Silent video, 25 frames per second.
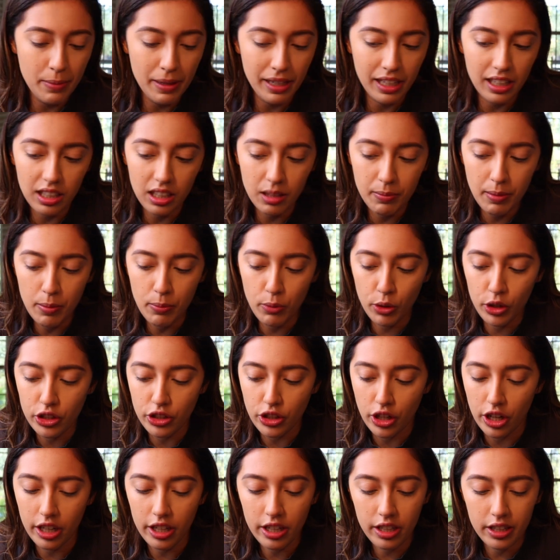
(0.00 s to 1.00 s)
make it a little bit more
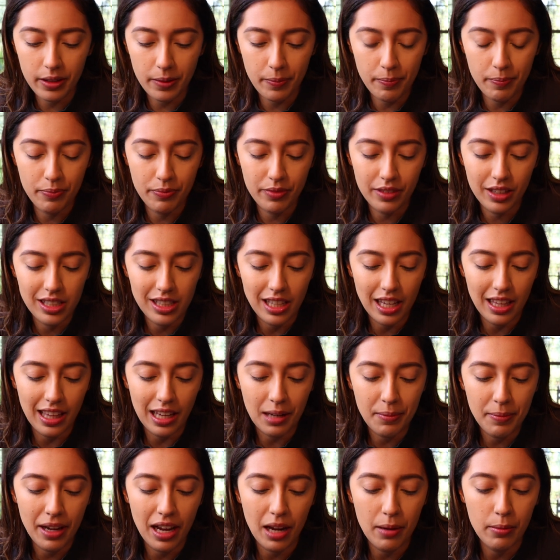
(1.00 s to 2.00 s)
dark, because I
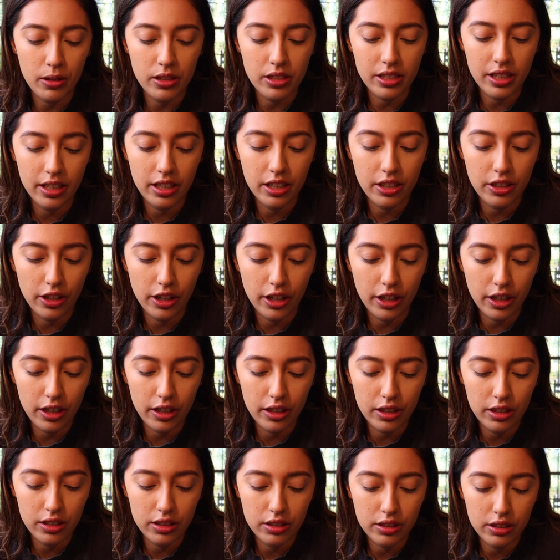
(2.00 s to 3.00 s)
like my eyebrows kind of
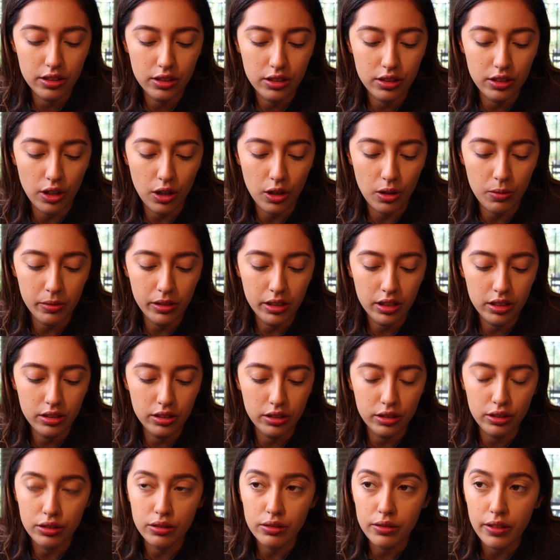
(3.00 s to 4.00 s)
dark. So I'm gonna
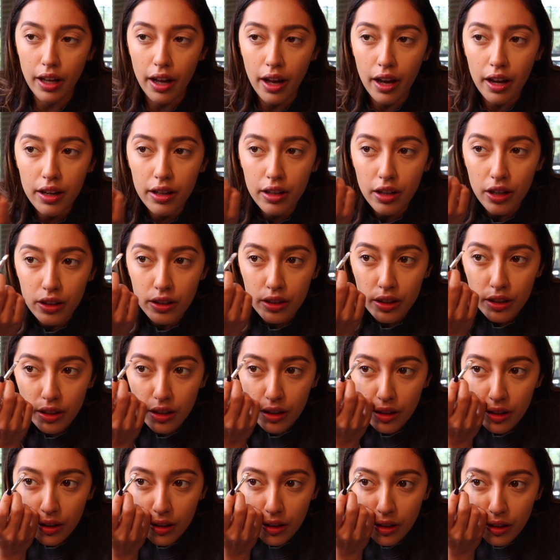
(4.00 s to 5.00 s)
do that on
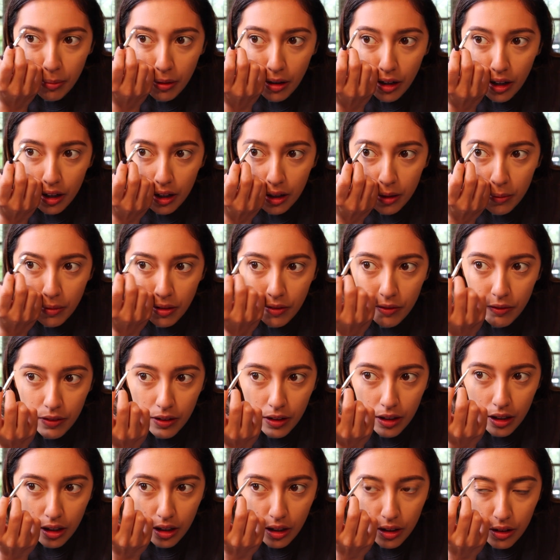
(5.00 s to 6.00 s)
the bottom of
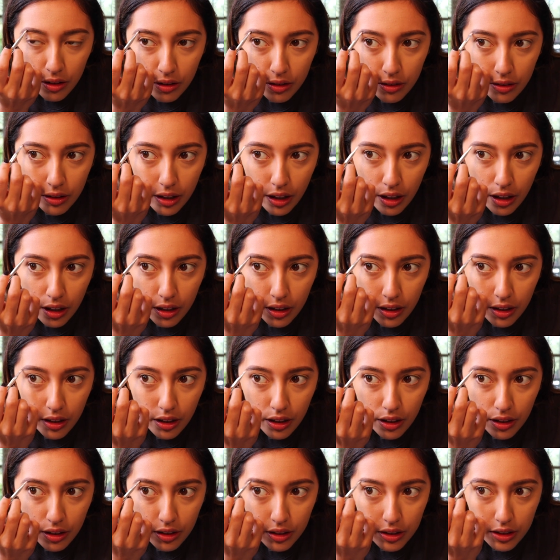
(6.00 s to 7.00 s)
it. Oh yeah,
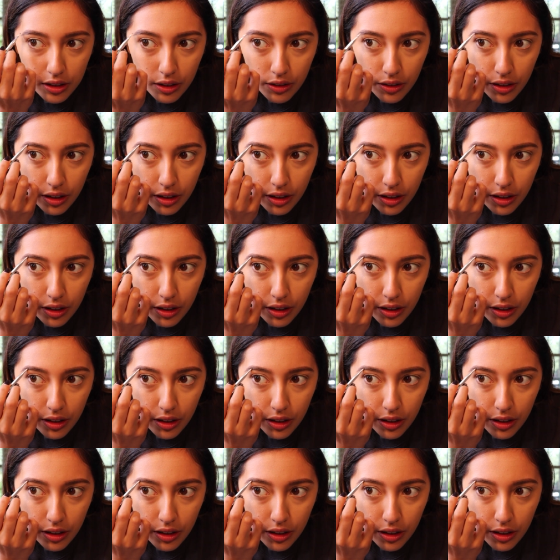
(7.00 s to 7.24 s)
that looks so